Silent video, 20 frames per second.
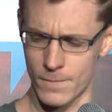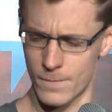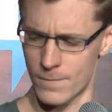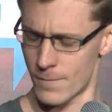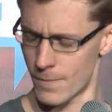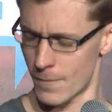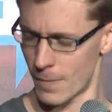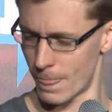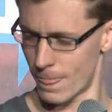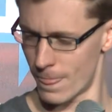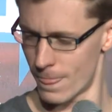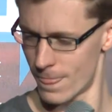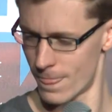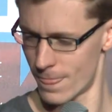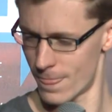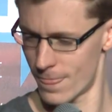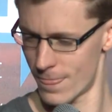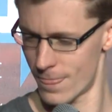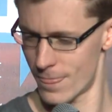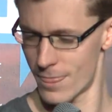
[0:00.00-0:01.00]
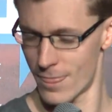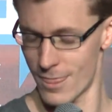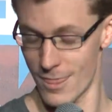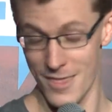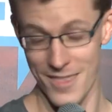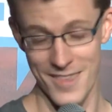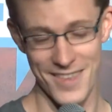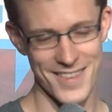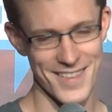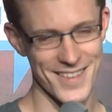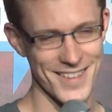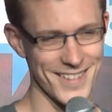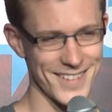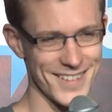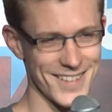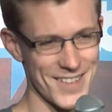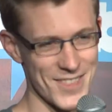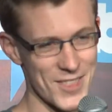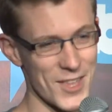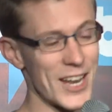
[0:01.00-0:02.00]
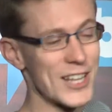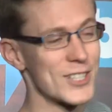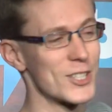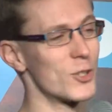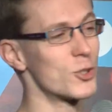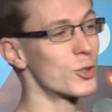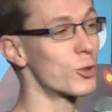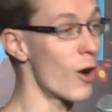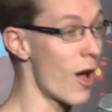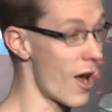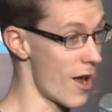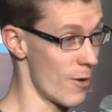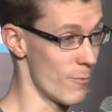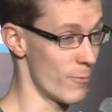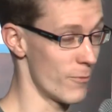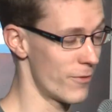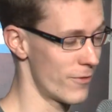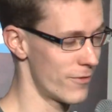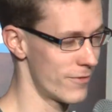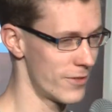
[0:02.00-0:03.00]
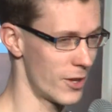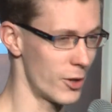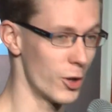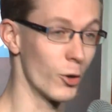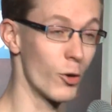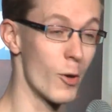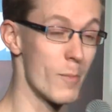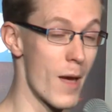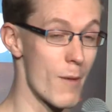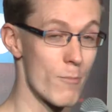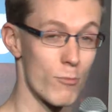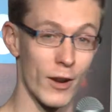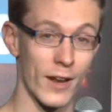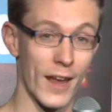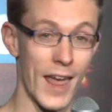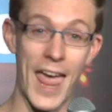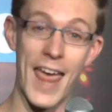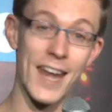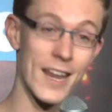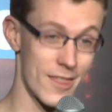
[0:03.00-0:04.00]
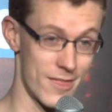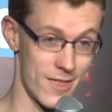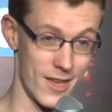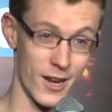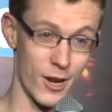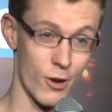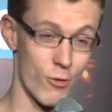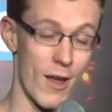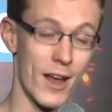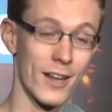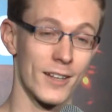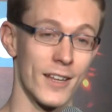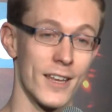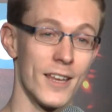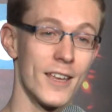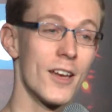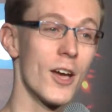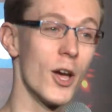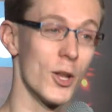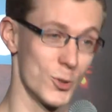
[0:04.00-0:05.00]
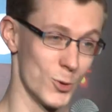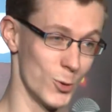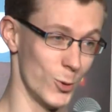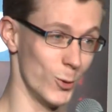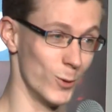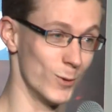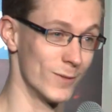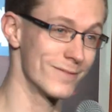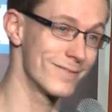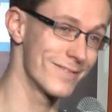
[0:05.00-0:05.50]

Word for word: that it's a triumph that you're remembering anything correctly at all.